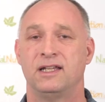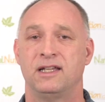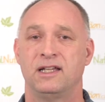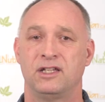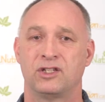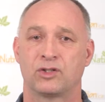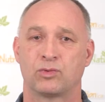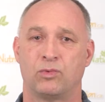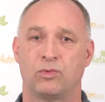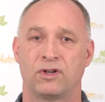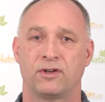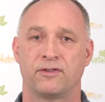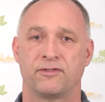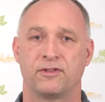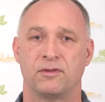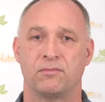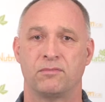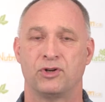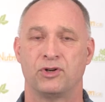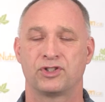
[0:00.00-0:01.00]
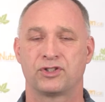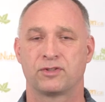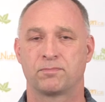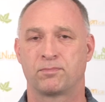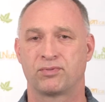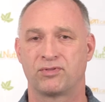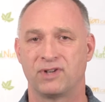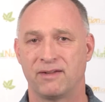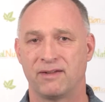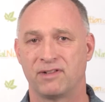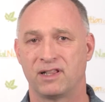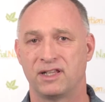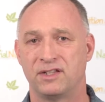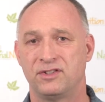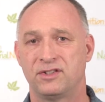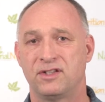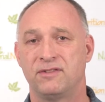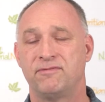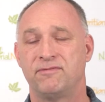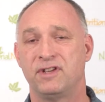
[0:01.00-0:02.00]
is one of the most
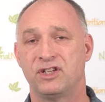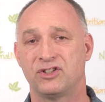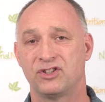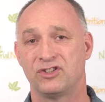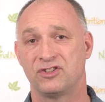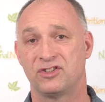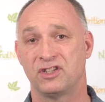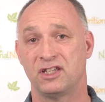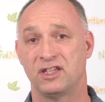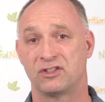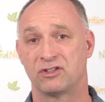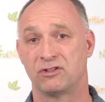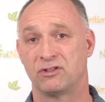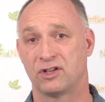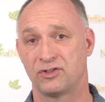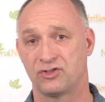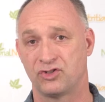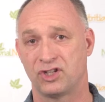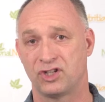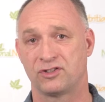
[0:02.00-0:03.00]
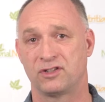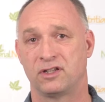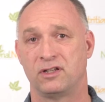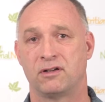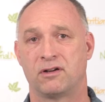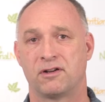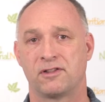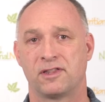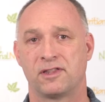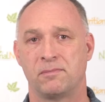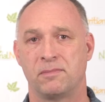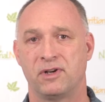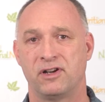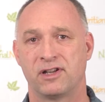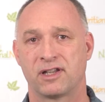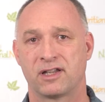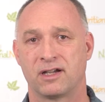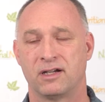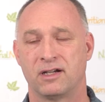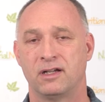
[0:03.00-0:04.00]
prevalent deficiencies, not just in North
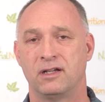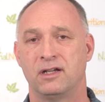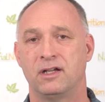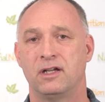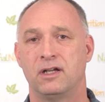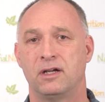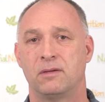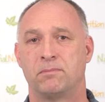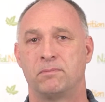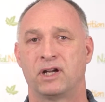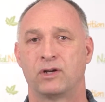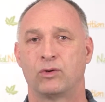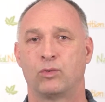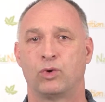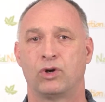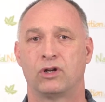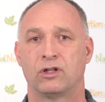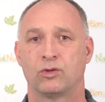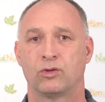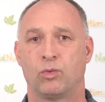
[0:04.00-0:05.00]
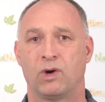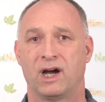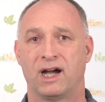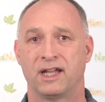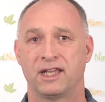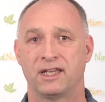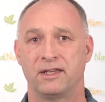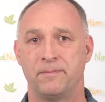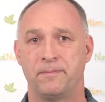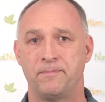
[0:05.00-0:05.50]
America, but worldwide.